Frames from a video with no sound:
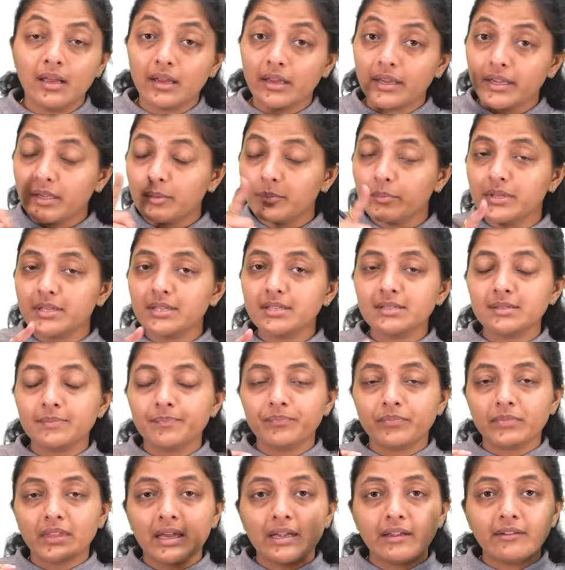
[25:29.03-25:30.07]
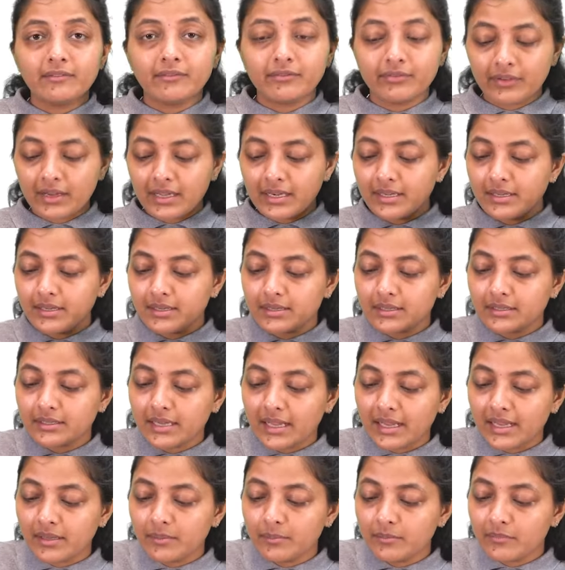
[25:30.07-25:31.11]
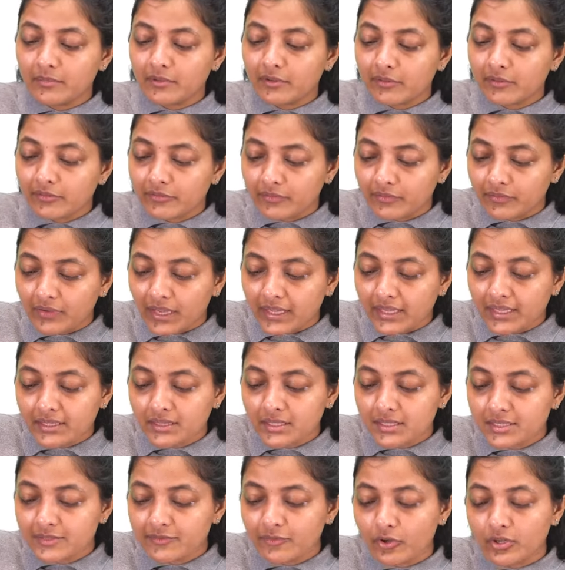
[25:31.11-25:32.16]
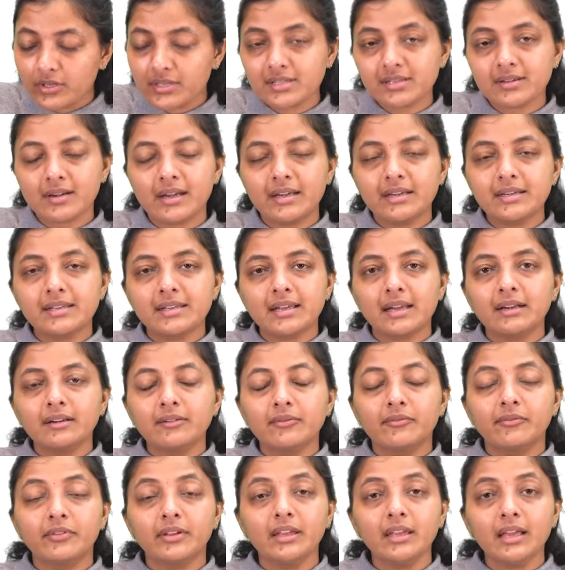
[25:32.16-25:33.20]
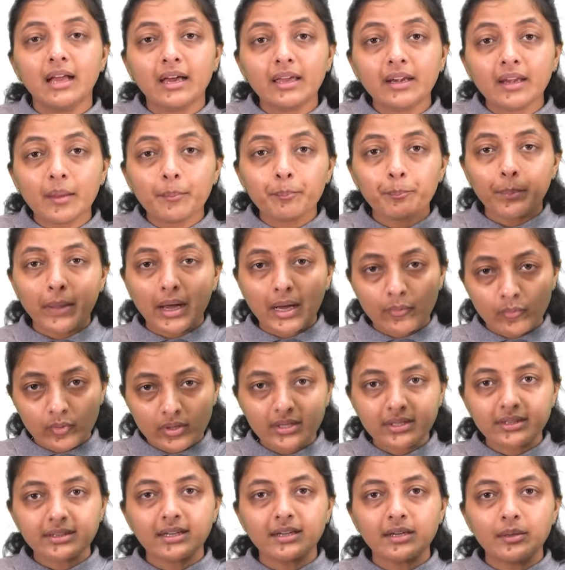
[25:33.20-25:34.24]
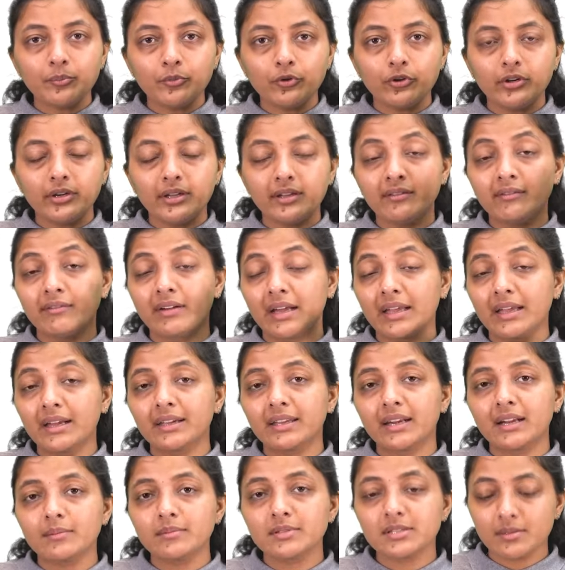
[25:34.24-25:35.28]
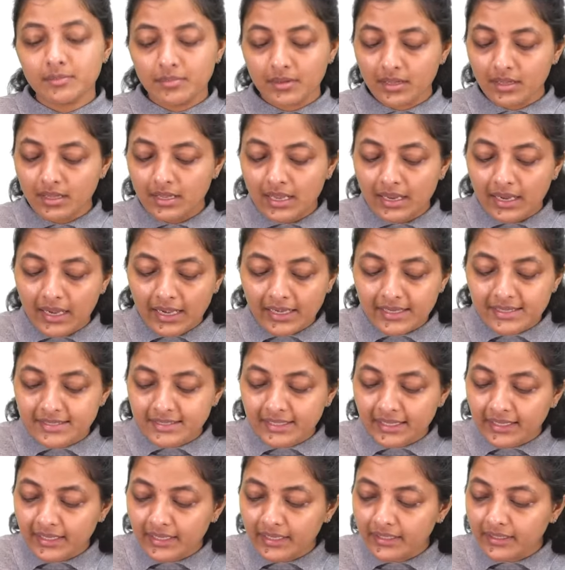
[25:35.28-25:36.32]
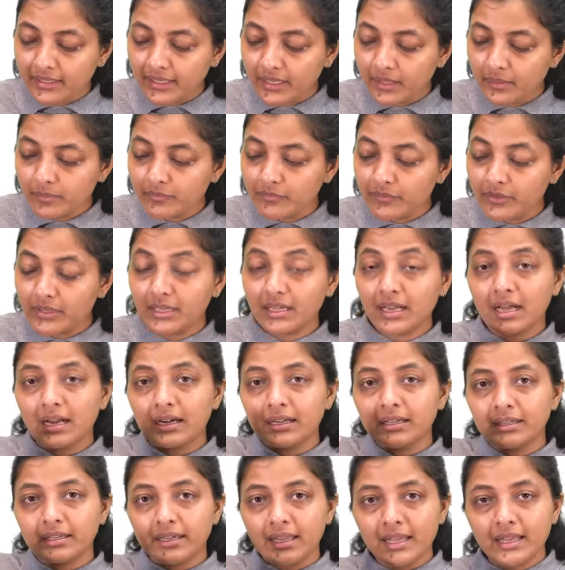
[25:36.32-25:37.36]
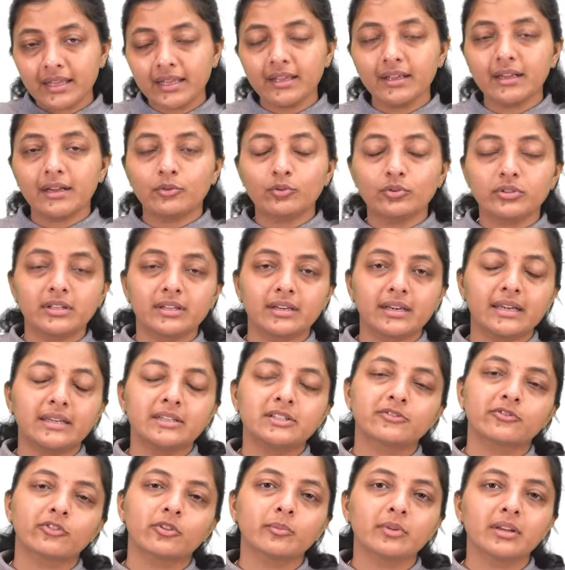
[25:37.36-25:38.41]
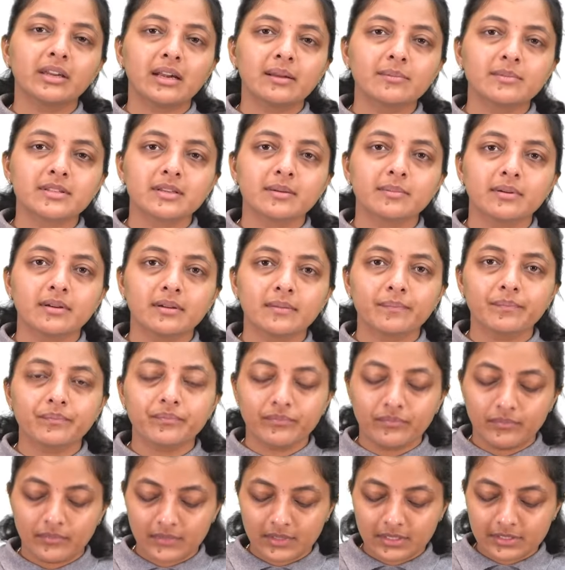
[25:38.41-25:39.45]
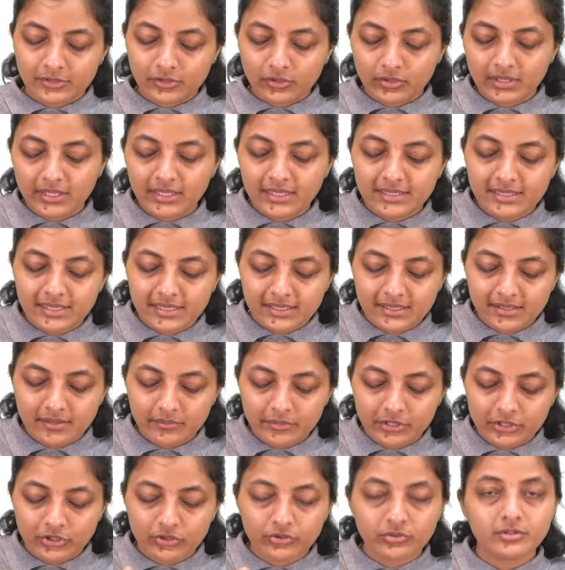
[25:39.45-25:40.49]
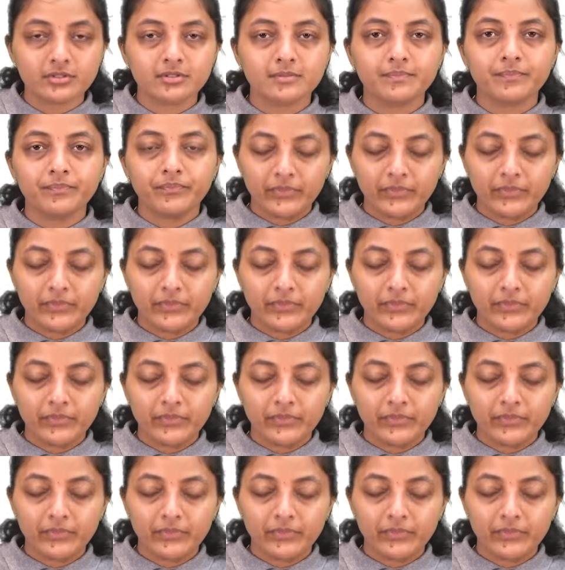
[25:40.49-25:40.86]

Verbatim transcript: It means at one time, via this Forest Rights Act, we are empowering the community via Gram Sabha. At second time, we are taking out the rights from Gram Sabha. So these are some issues.